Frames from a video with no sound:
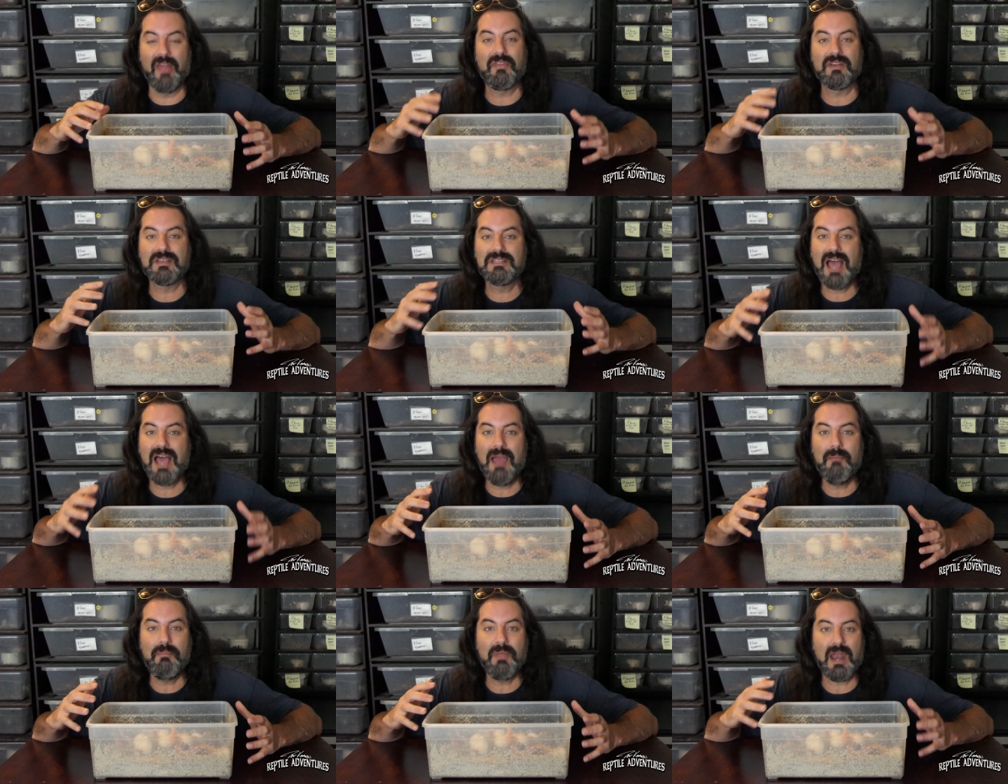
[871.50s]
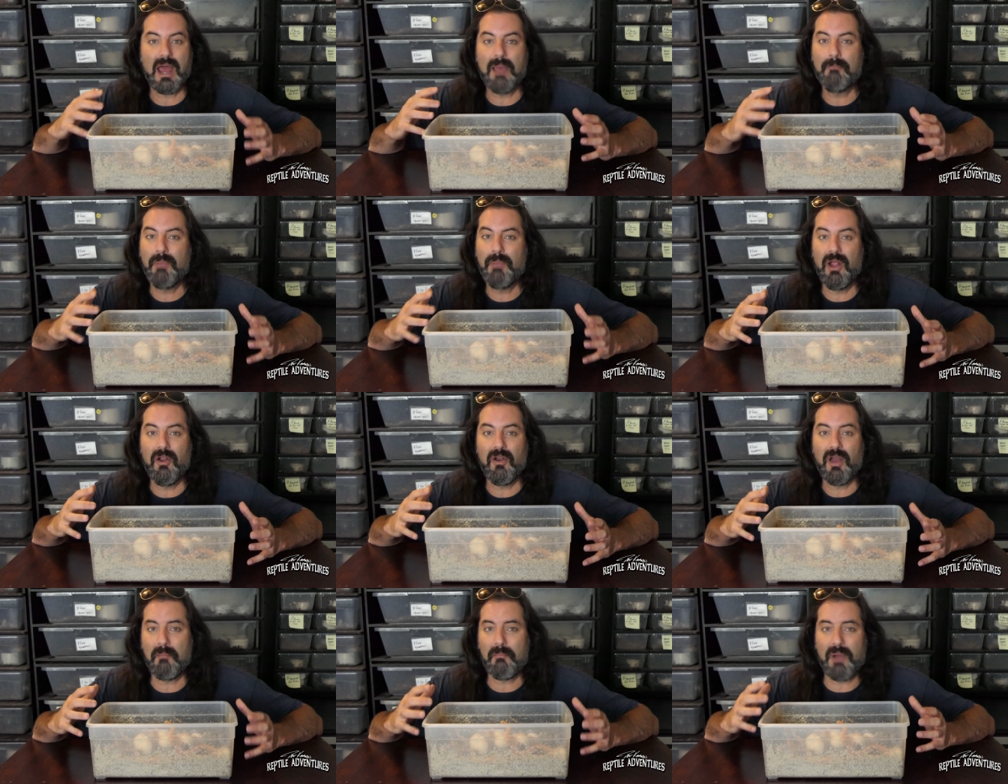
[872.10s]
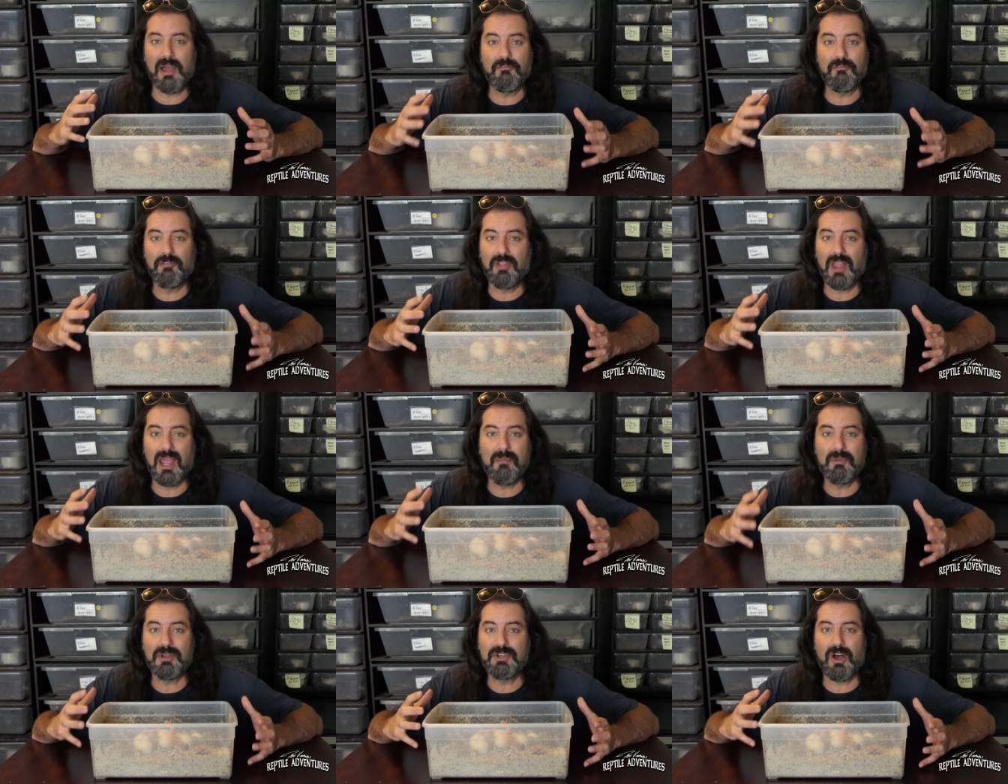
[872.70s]
at the time that I paired up my
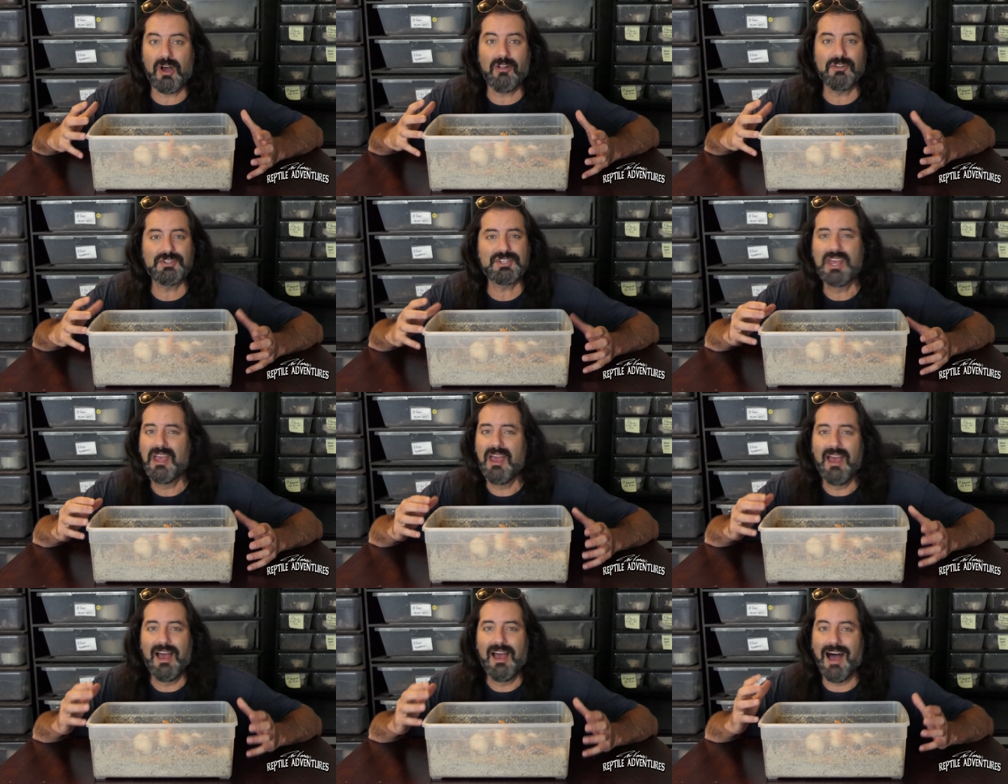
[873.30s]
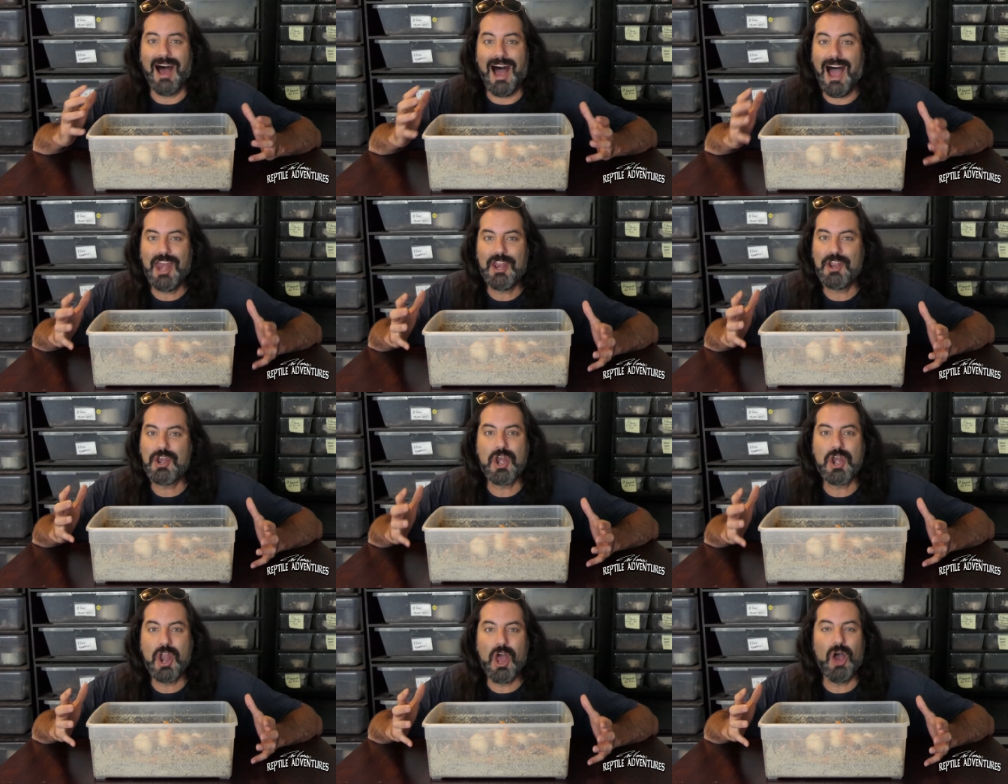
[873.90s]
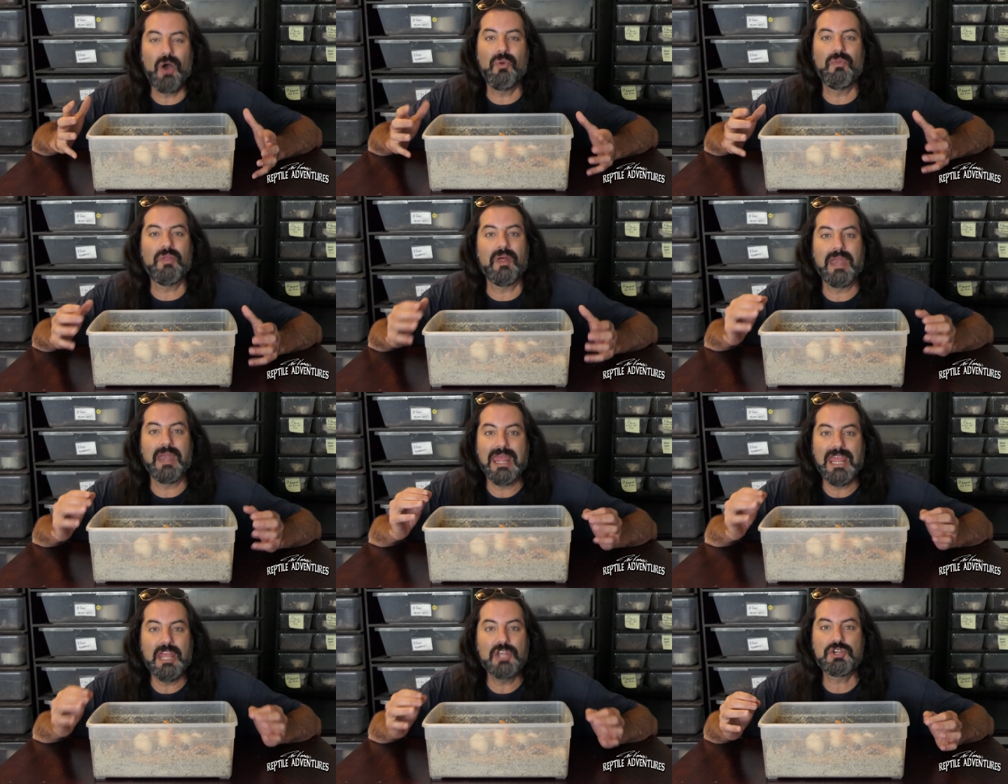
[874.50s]
flame adults, I didn't know
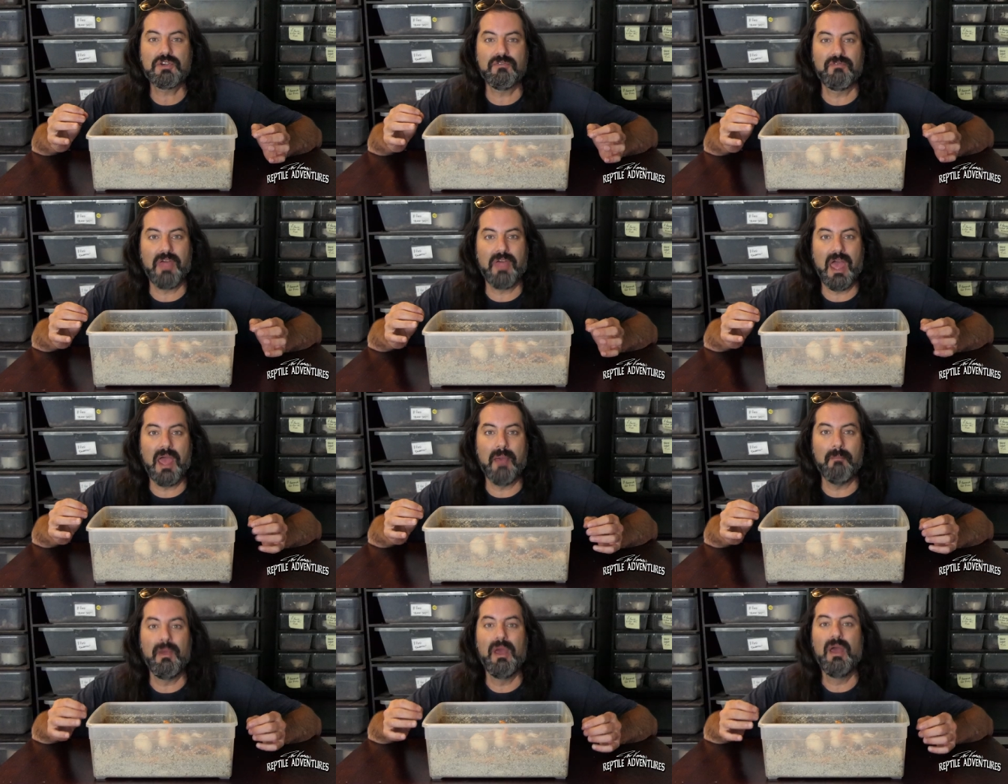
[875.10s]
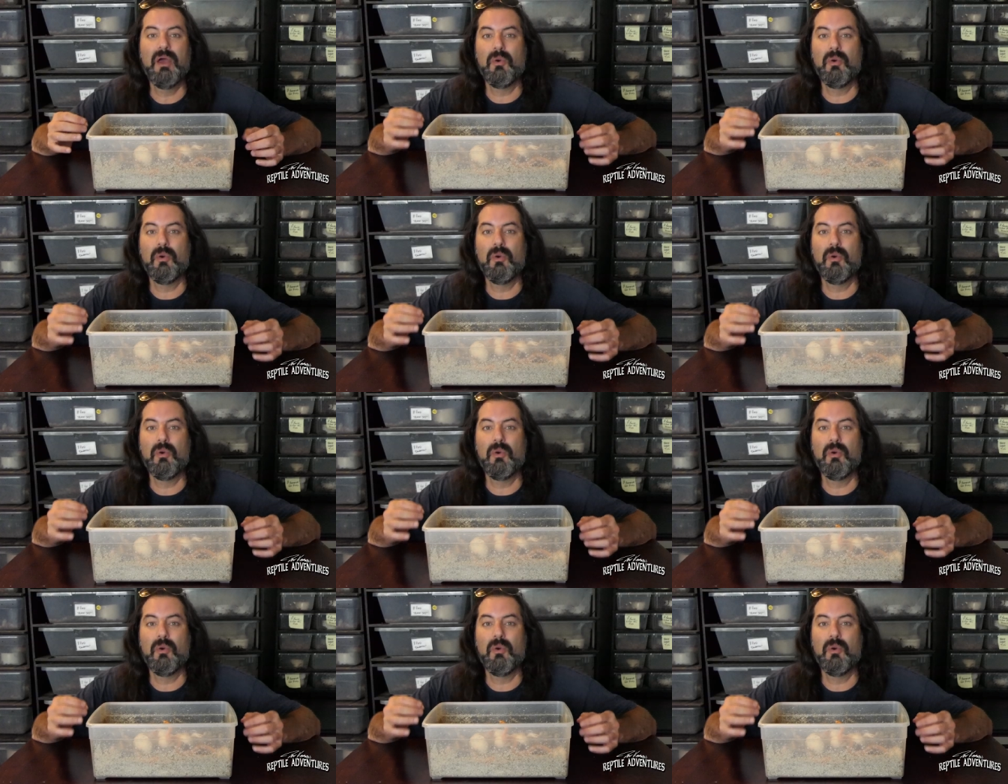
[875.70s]
that each of them